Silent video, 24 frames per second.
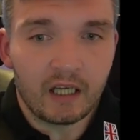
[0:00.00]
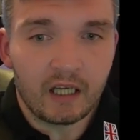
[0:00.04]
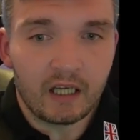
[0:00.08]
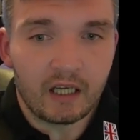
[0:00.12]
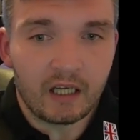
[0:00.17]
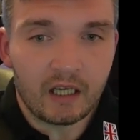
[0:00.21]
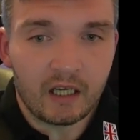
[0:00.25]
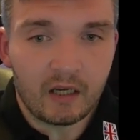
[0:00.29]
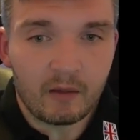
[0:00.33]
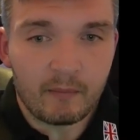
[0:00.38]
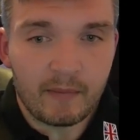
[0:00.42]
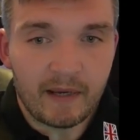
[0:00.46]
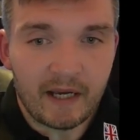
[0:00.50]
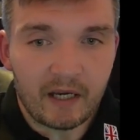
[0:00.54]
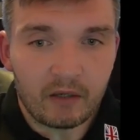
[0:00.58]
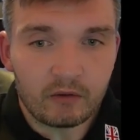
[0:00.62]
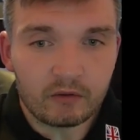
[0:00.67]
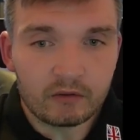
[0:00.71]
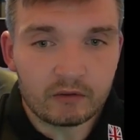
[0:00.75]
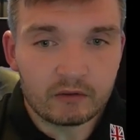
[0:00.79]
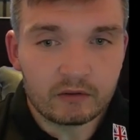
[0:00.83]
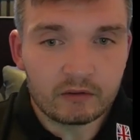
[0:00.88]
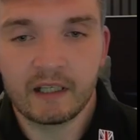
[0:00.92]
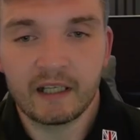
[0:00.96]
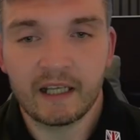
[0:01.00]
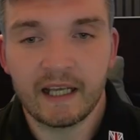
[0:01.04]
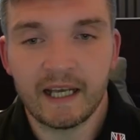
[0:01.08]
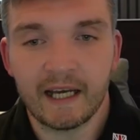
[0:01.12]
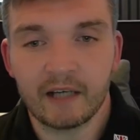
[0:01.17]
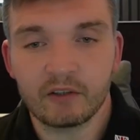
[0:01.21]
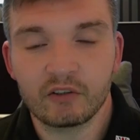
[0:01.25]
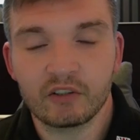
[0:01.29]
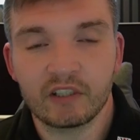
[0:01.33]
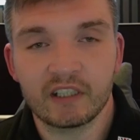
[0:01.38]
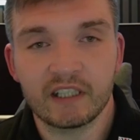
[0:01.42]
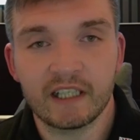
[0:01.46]
about
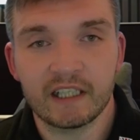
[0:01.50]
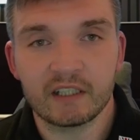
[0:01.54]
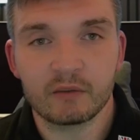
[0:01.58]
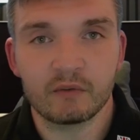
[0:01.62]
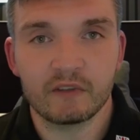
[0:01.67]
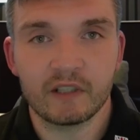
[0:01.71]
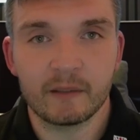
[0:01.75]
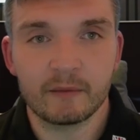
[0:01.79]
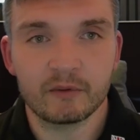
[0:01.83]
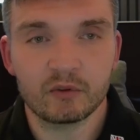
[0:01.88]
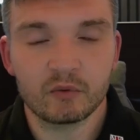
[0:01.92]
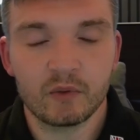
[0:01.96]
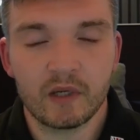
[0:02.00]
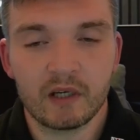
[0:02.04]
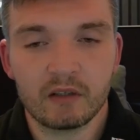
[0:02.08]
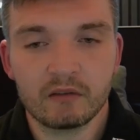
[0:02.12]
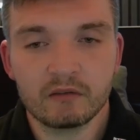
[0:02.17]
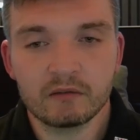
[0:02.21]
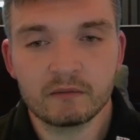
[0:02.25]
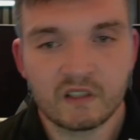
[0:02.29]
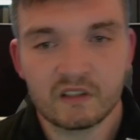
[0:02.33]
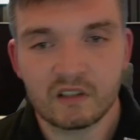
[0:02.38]
how to connect with them as well.